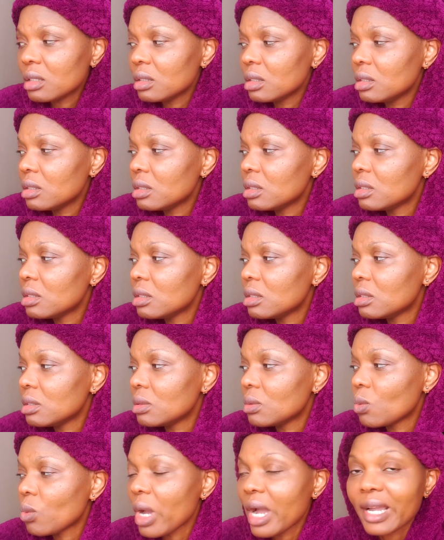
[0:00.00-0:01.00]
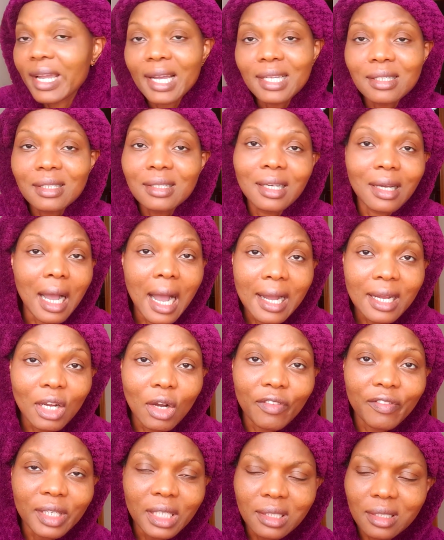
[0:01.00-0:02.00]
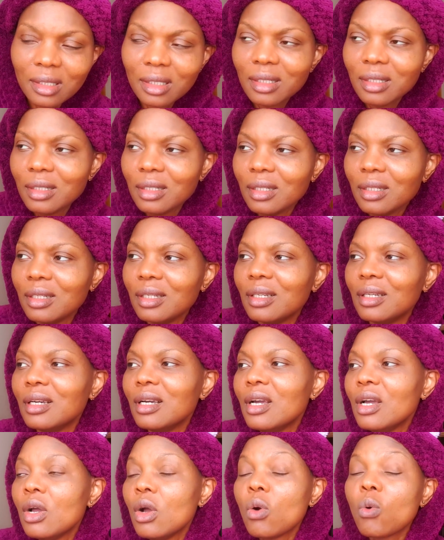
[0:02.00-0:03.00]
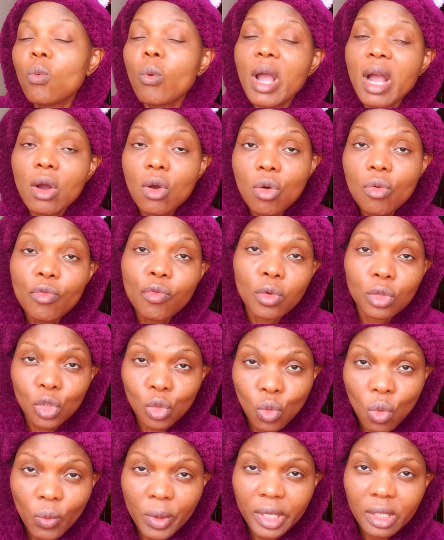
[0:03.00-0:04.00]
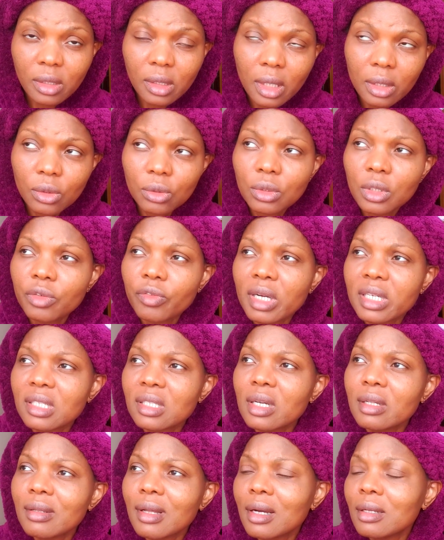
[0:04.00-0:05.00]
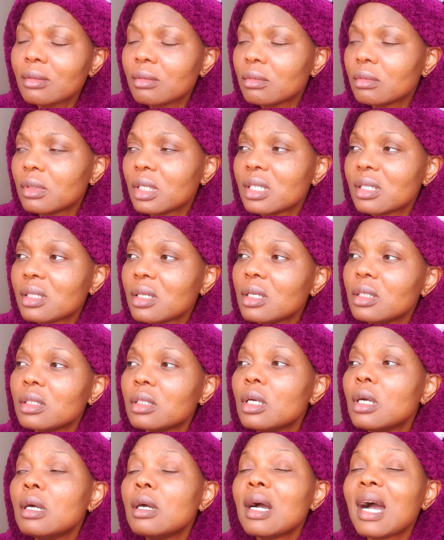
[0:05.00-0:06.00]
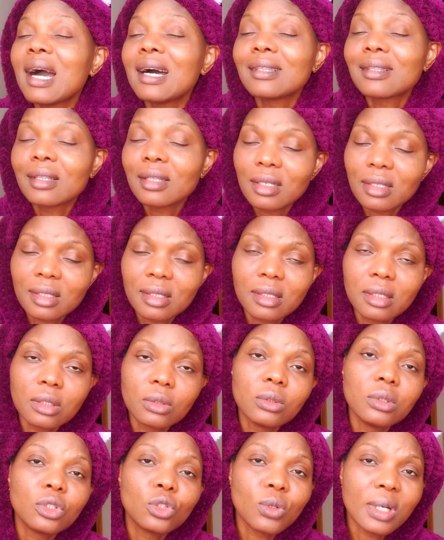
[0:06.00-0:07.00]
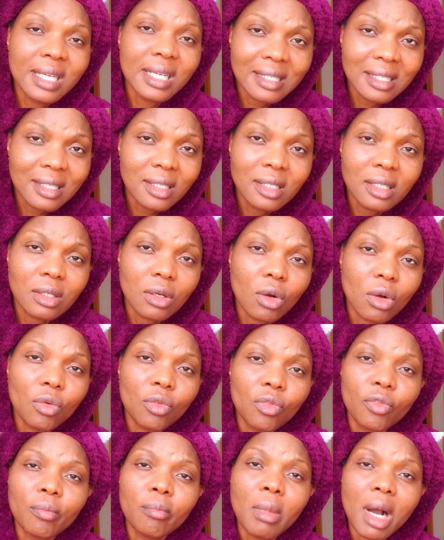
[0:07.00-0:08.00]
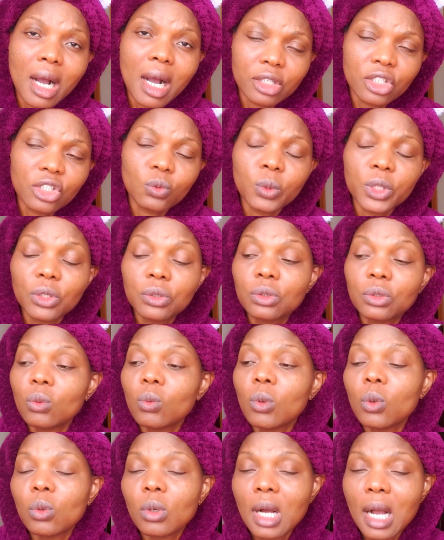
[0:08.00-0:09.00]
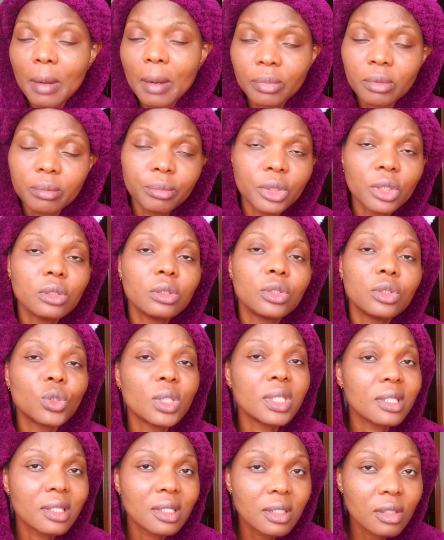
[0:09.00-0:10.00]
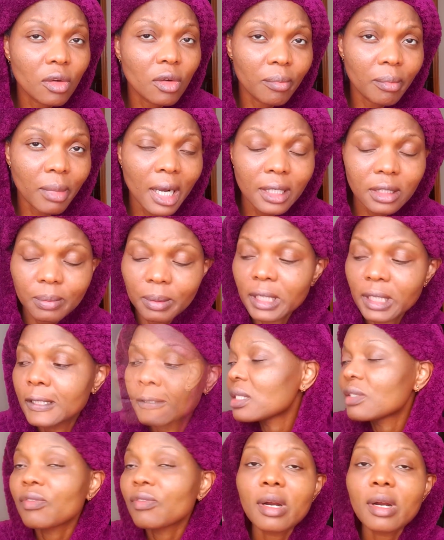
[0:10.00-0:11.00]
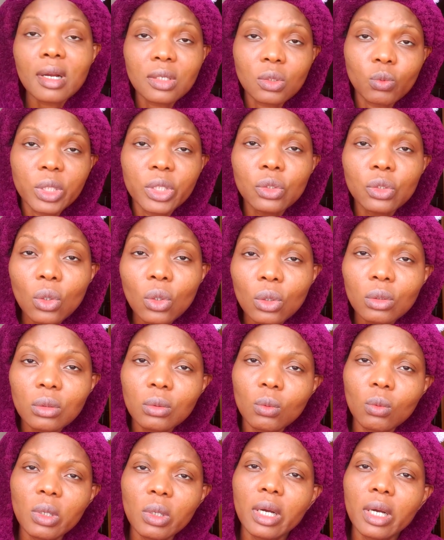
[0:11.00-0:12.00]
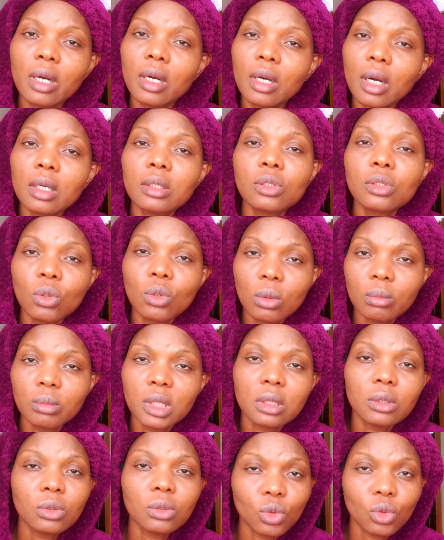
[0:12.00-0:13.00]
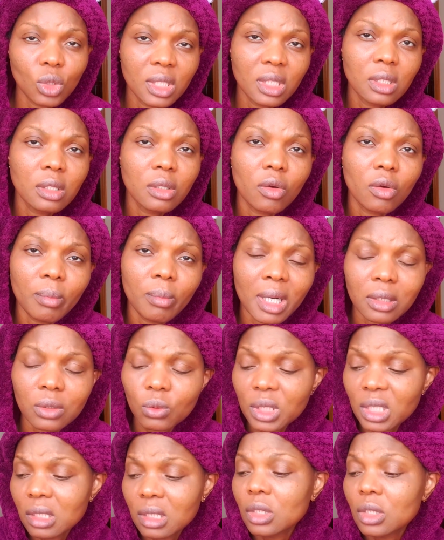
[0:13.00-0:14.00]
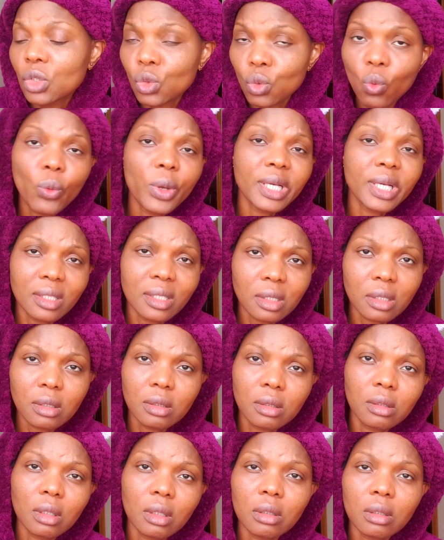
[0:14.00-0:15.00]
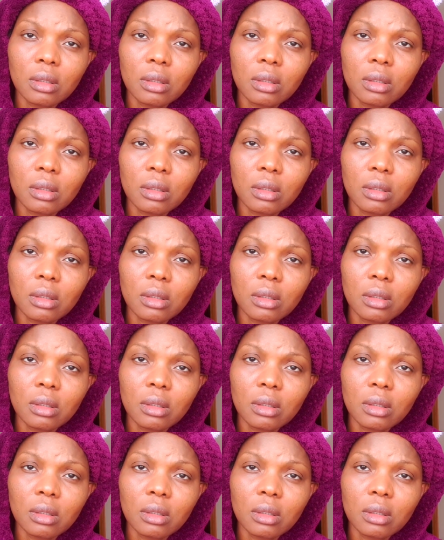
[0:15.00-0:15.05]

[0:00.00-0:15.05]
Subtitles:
we are getting a hang of it. We are home for 2 weeks. I don't know if I said that. They said at least till the 26th of March. We don't know what will happen beyond the 26th of March, but as far as we know, we are at home till the 26th of March, which is 2 weeks,